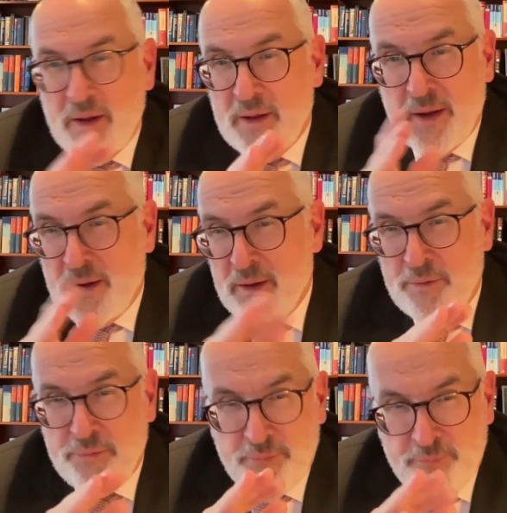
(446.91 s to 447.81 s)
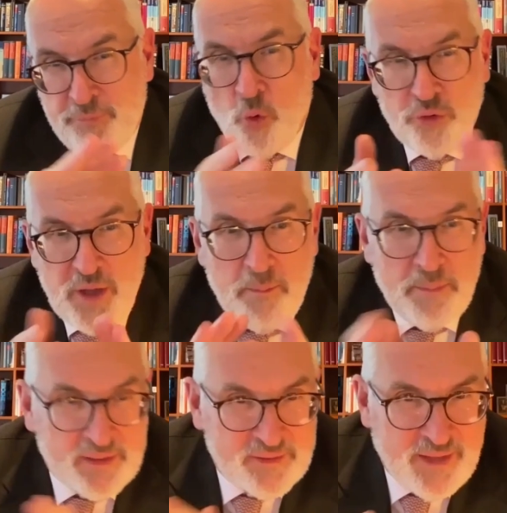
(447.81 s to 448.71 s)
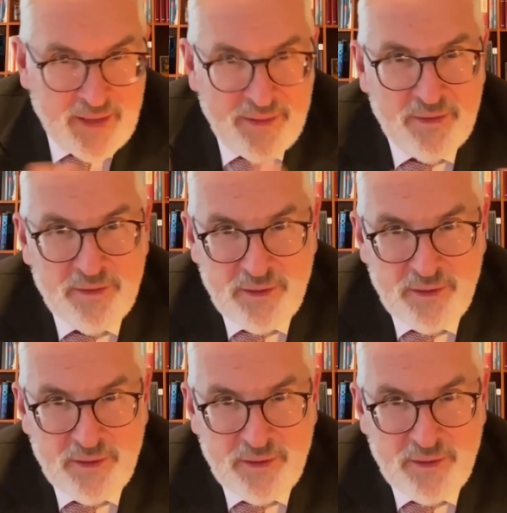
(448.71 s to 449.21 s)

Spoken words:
40%